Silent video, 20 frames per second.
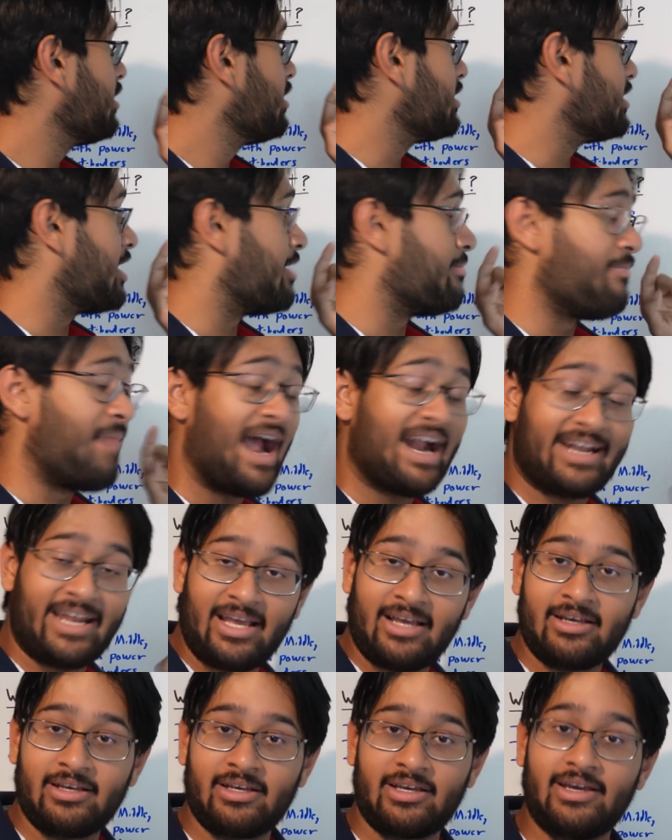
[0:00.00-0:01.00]
Their
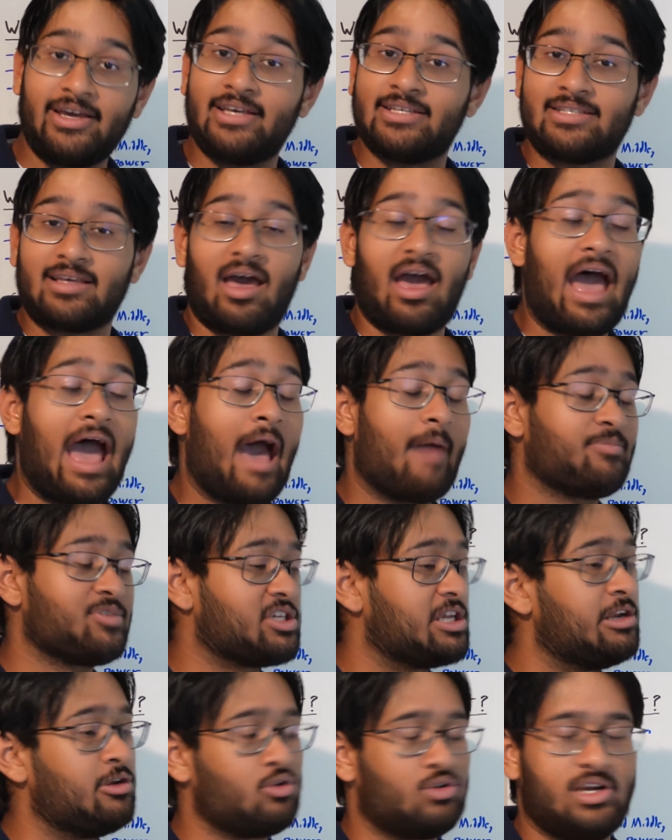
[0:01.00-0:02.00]
batting is
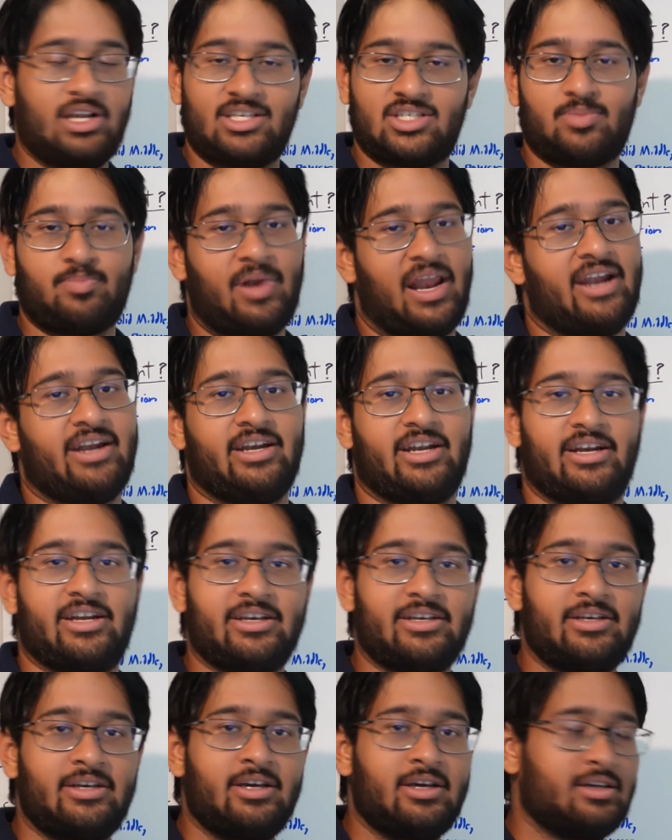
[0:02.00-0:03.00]
absolutely splendid.
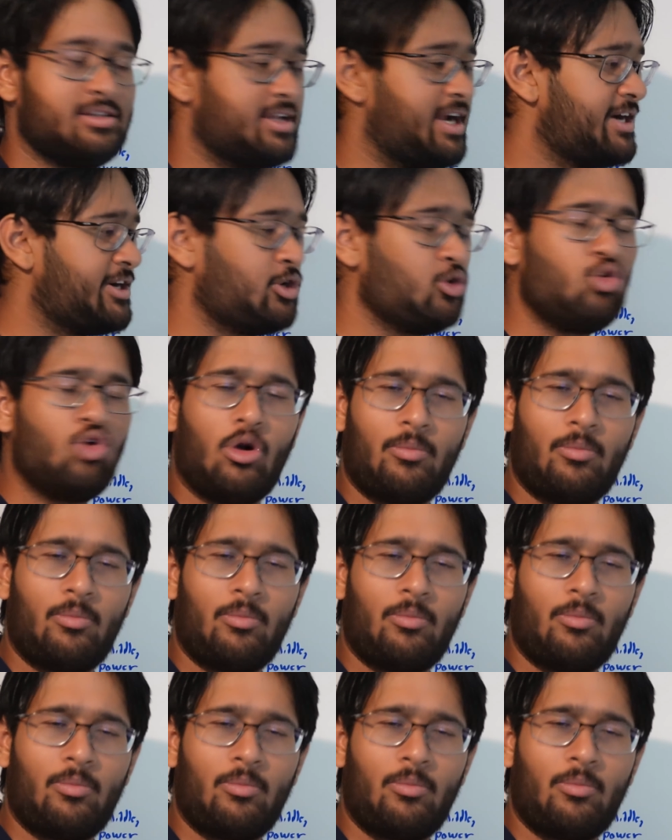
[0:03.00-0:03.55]
Their two